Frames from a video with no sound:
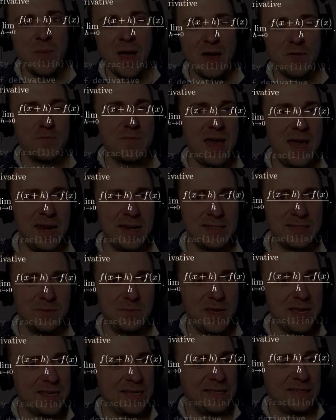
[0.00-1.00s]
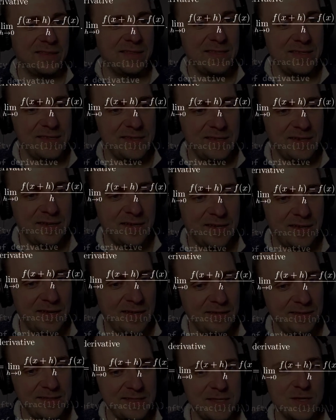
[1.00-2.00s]
mathematics and making the uh,
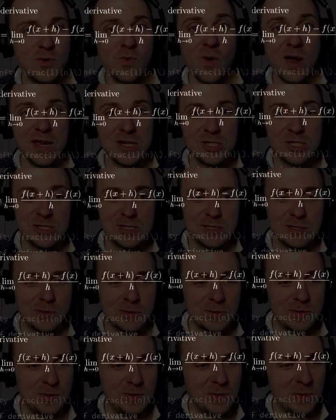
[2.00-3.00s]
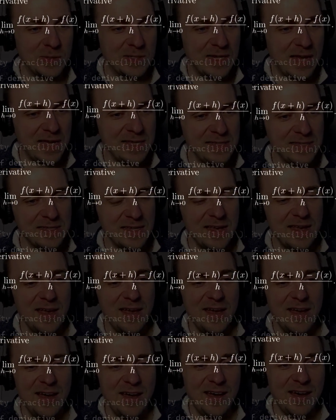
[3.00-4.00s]
at least the equations look look nice.
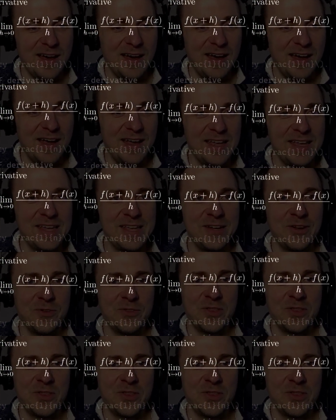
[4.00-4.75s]
Uh, you know